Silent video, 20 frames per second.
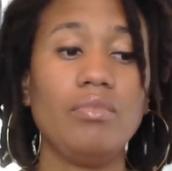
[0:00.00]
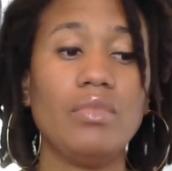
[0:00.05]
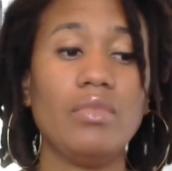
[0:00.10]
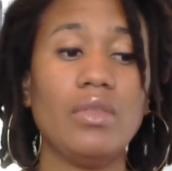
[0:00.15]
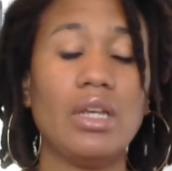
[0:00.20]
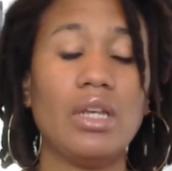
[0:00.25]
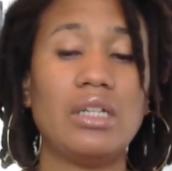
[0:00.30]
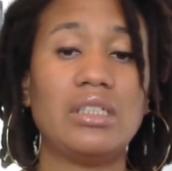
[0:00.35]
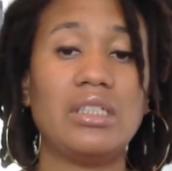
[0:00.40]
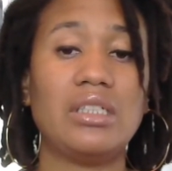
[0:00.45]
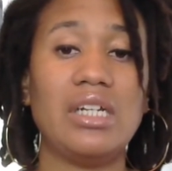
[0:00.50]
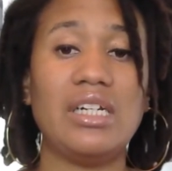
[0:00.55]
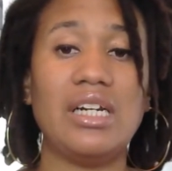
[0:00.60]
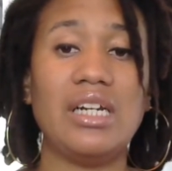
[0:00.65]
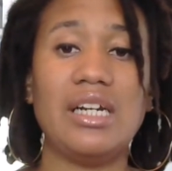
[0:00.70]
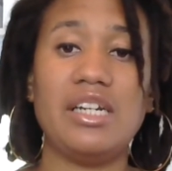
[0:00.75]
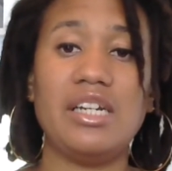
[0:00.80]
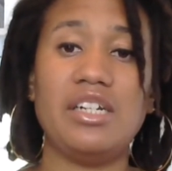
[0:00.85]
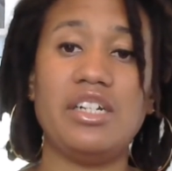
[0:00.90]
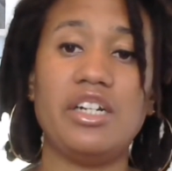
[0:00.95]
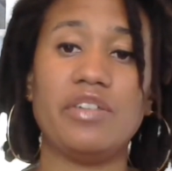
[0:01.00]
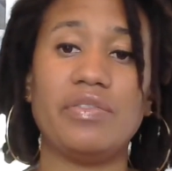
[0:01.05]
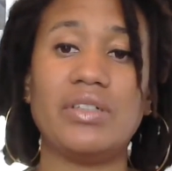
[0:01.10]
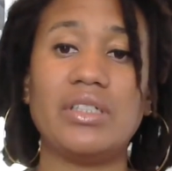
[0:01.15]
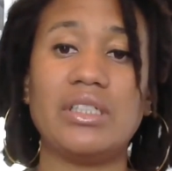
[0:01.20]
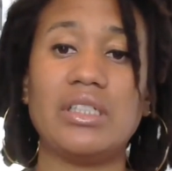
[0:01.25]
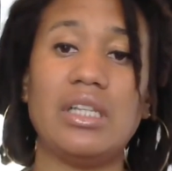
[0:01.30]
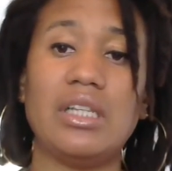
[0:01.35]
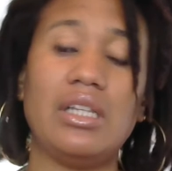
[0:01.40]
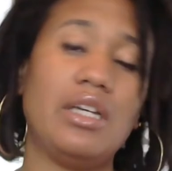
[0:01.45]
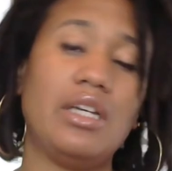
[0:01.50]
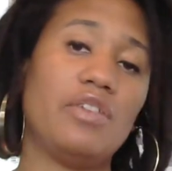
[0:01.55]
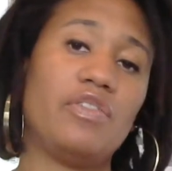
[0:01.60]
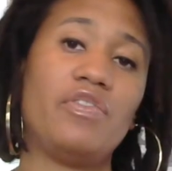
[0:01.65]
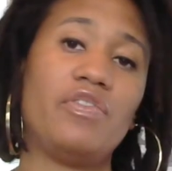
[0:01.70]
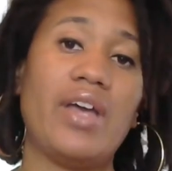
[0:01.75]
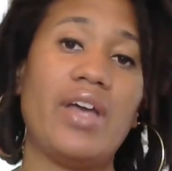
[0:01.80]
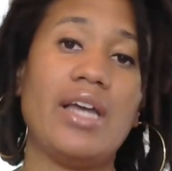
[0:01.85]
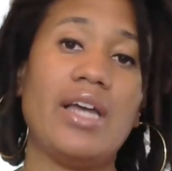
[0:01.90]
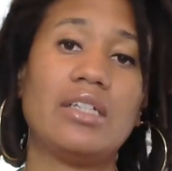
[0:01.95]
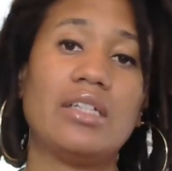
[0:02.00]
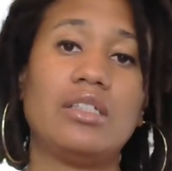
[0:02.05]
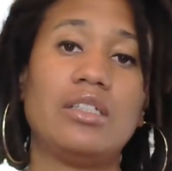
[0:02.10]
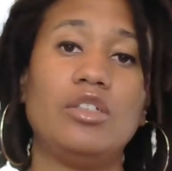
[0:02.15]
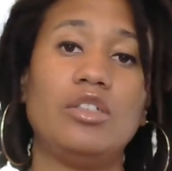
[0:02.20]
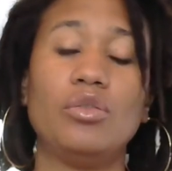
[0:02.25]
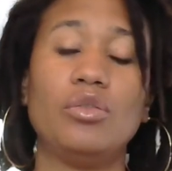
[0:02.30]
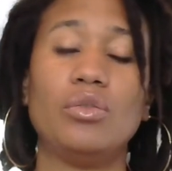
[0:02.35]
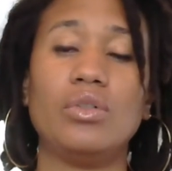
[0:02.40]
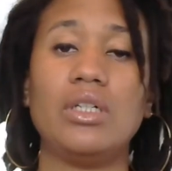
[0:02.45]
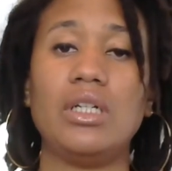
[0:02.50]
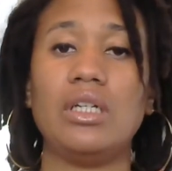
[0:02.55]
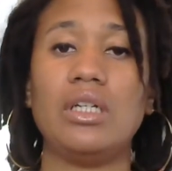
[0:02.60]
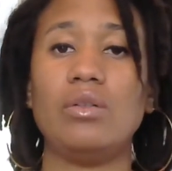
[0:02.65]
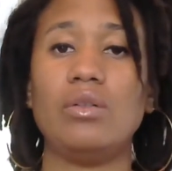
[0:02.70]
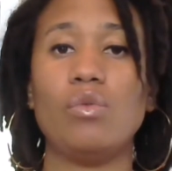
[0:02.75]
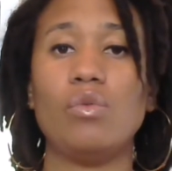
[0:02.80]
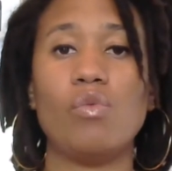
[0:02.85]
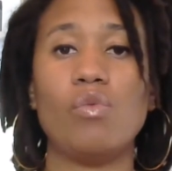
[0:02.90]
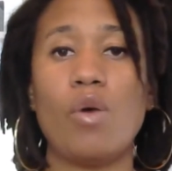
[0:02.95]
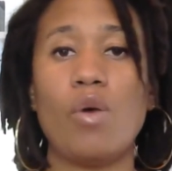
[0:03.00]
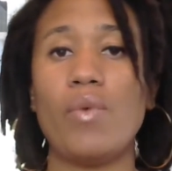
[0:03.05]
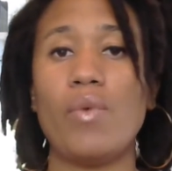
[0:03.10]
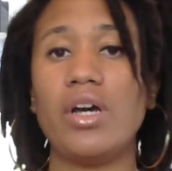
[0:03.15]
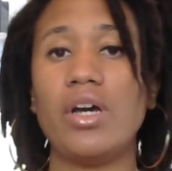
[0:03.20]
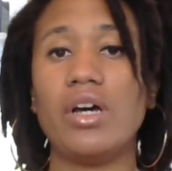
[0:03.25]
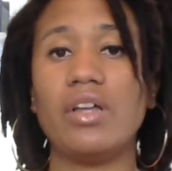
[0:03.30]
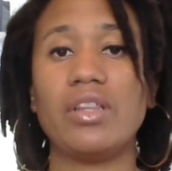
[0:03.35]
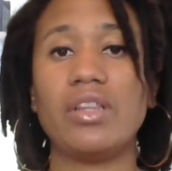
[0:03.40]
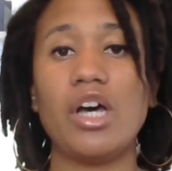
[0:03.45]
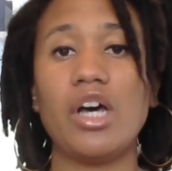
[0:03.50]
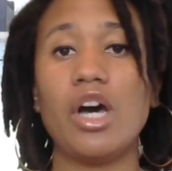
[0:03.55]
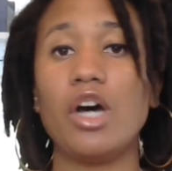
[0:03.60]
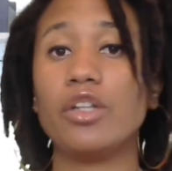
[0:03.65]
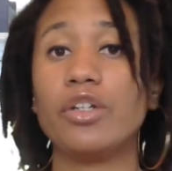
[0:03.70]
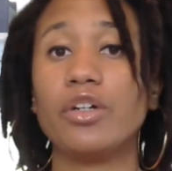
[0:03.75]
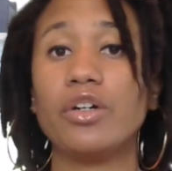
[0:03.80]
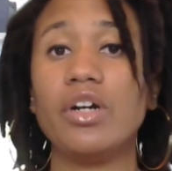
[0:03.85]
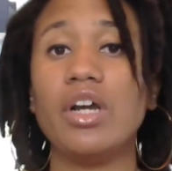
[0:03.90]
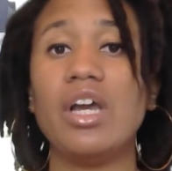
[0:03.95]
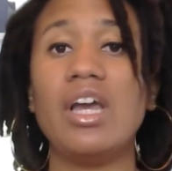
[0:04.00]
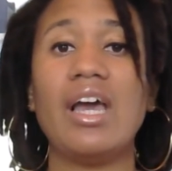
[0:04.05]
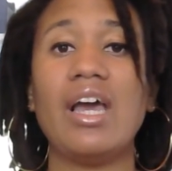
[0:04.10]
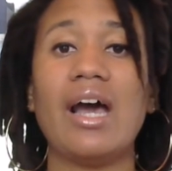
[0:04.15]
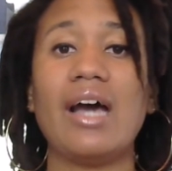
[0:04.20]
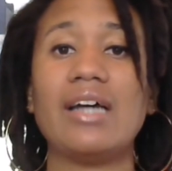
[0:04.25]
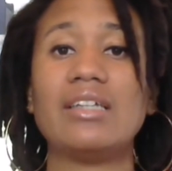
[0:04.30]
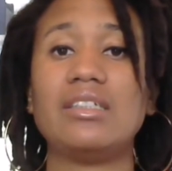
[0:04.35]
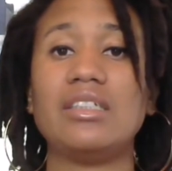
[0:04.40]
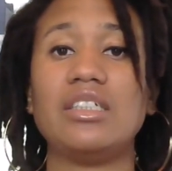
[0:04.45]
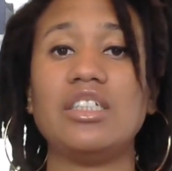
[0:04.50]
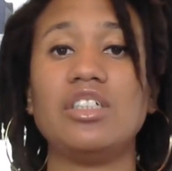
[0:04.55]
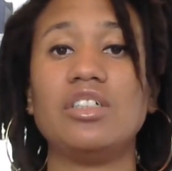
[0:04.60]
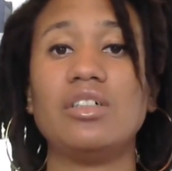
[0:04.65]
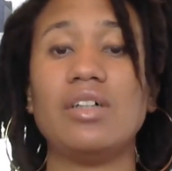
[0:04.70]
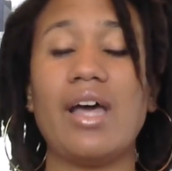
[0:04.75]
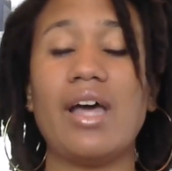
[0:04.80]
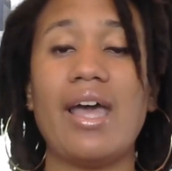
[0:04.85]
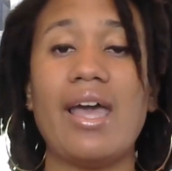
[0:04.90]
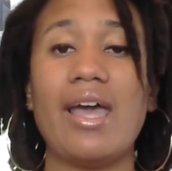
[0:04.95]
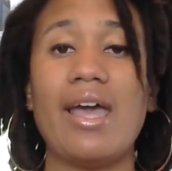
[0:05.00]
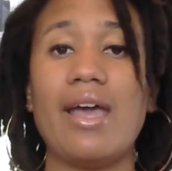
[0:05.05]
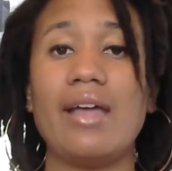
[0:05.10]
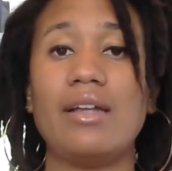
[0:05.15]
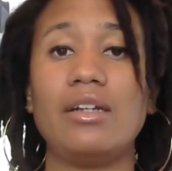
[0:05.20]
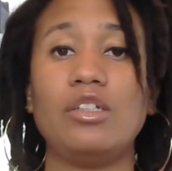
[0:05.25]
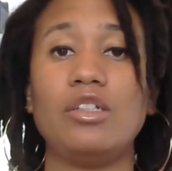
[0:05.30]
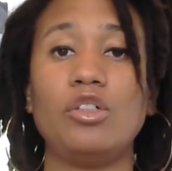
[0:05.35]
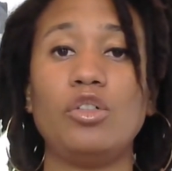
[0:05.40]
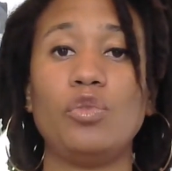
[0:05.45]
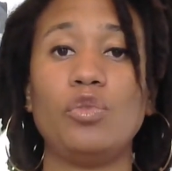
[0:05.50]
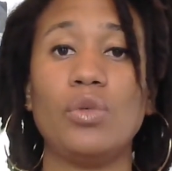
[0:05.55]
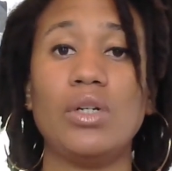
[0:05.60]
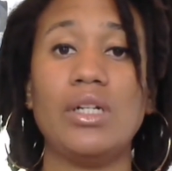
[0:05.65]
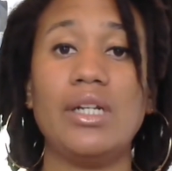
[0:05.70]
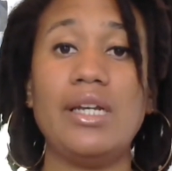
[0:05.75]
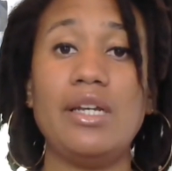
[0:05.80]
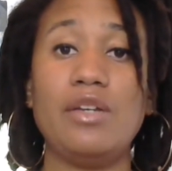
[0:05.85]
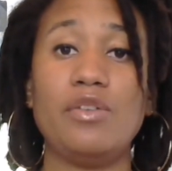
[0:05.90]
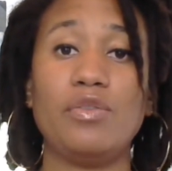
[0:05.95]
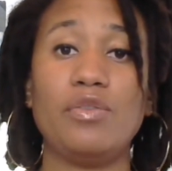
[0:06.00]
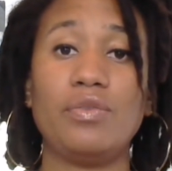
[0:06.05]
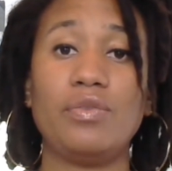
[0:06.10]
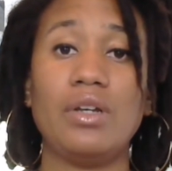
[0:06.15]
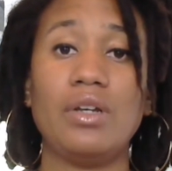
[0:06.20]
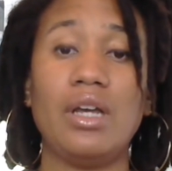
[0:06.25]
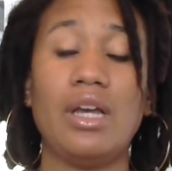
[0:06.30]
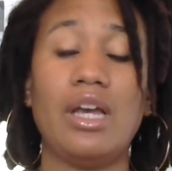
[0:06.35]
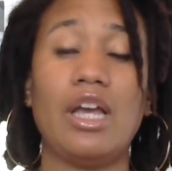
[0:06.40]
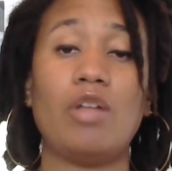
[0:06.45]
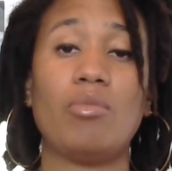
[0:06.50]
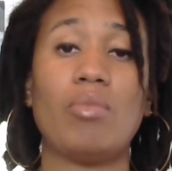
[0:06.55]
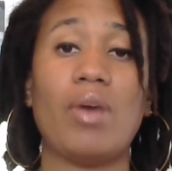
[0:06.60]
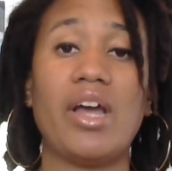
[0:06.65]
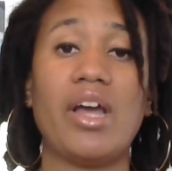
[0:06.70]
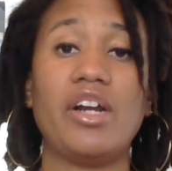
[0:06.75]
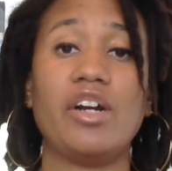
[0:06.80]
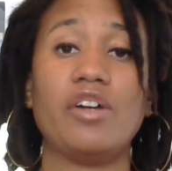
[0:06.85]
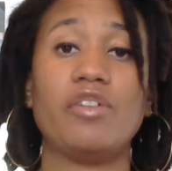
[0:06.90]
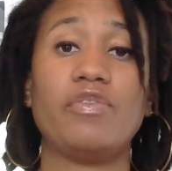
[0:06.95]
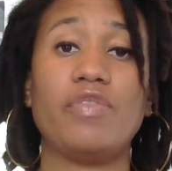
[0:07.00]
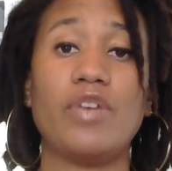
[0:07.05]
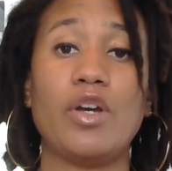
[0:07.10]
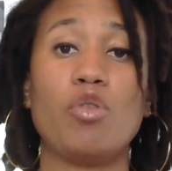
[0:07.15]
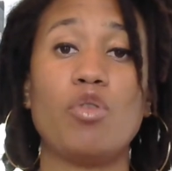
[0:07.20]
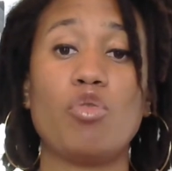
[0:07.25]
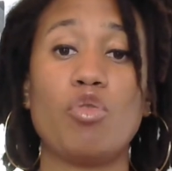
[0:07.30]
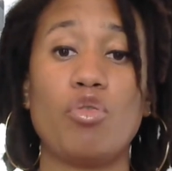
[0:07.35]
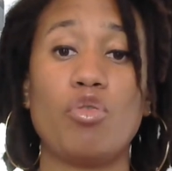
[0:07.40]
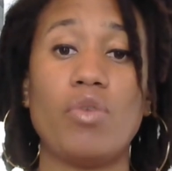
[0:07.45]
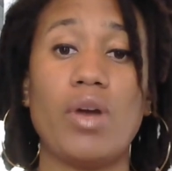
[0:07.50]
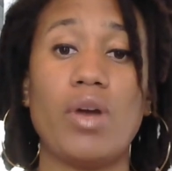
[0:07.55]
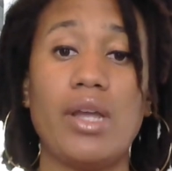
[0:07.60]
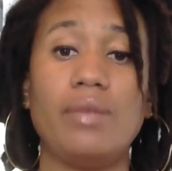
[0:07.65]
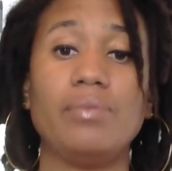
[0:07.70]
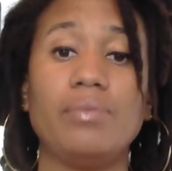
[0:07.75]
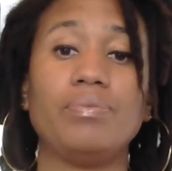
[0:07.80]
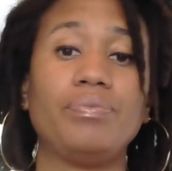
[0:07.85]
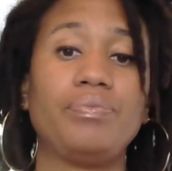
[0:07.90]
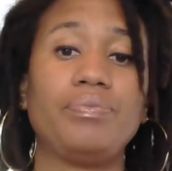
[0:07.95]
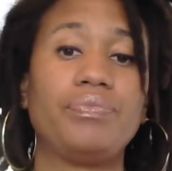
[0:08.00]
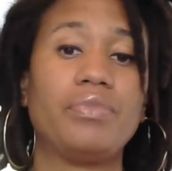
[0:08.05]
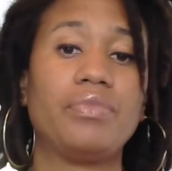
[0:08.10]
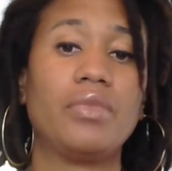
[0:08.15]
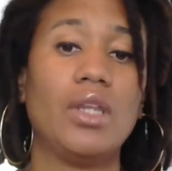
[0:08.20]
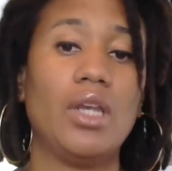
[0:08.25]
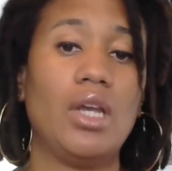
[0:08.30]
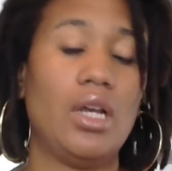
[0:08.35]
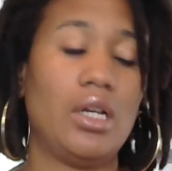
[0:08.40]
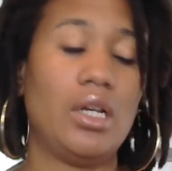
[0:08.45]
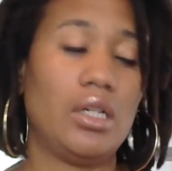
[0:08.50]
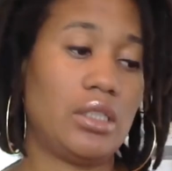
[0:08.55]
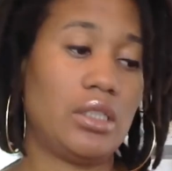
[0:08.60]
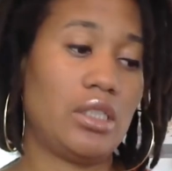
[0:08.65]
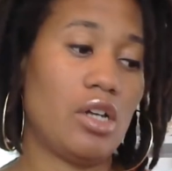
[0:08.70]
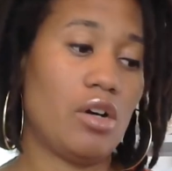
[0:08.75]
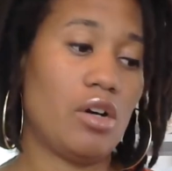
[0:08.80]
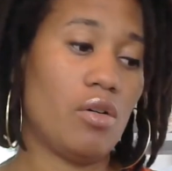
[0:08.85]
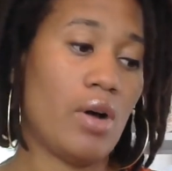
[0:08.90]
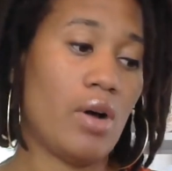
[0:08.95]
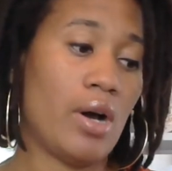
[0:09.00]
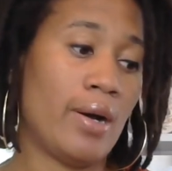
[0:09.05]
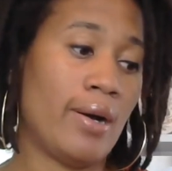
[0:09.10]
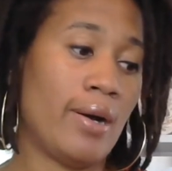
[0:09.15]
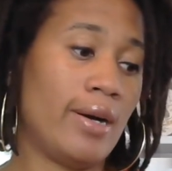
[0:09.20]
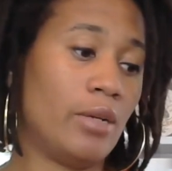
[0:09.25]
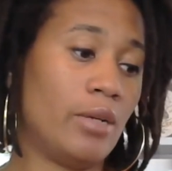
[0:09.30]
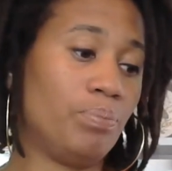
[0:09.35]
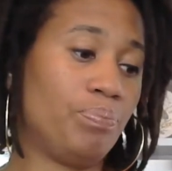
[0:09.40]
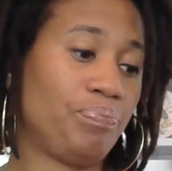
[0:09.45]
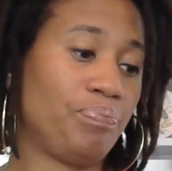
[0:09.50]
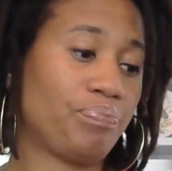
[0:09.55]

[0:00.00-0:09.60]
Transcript: seen any difference in the effects doing it one way or the other. I still had relief and my hair felt great. So